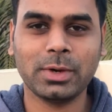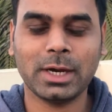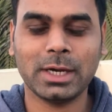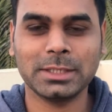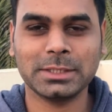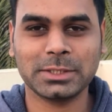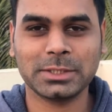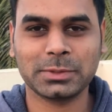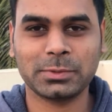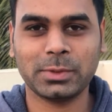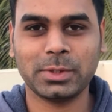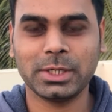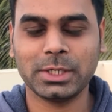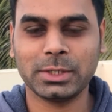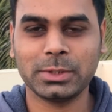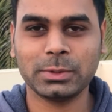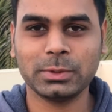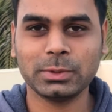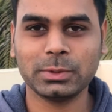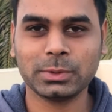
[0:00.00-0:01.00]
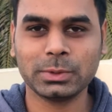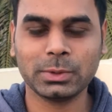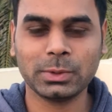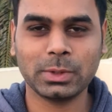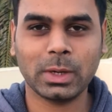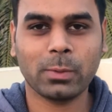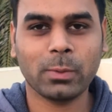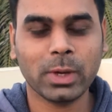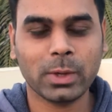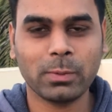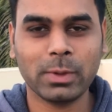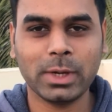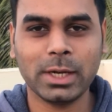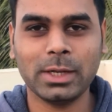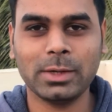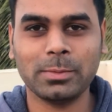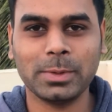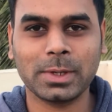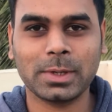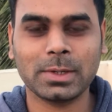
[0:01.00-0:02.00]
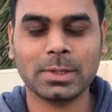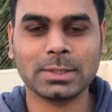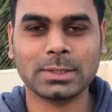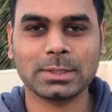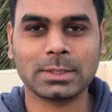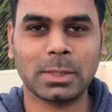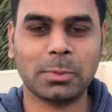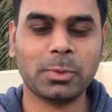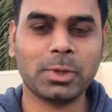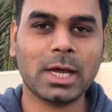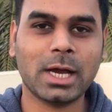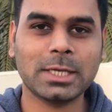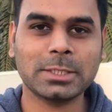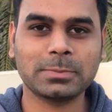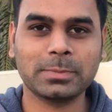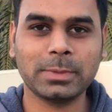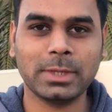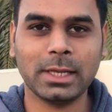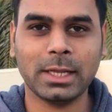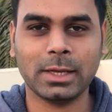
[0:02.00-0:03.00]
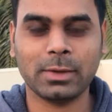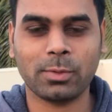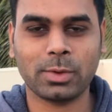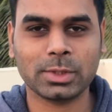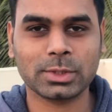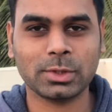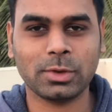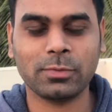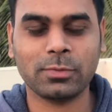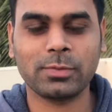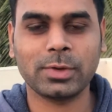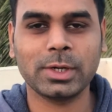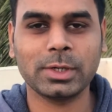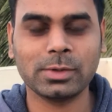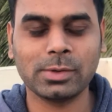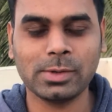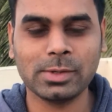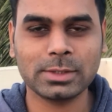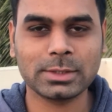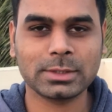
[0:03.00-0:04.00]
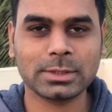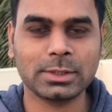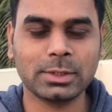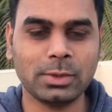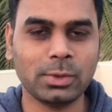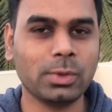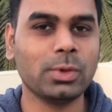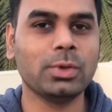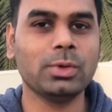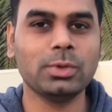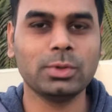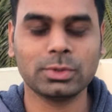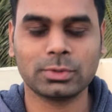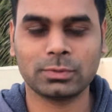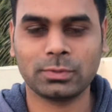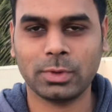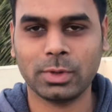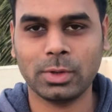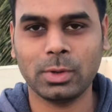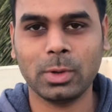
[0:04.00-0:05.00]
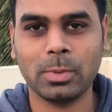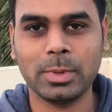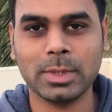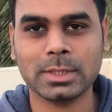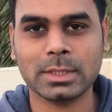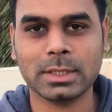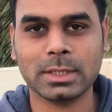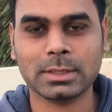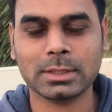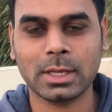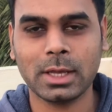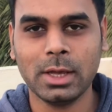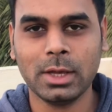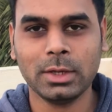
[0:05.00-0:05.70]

I just wanted to shoot a quick video because someone asked me like what software tools do you use for your business?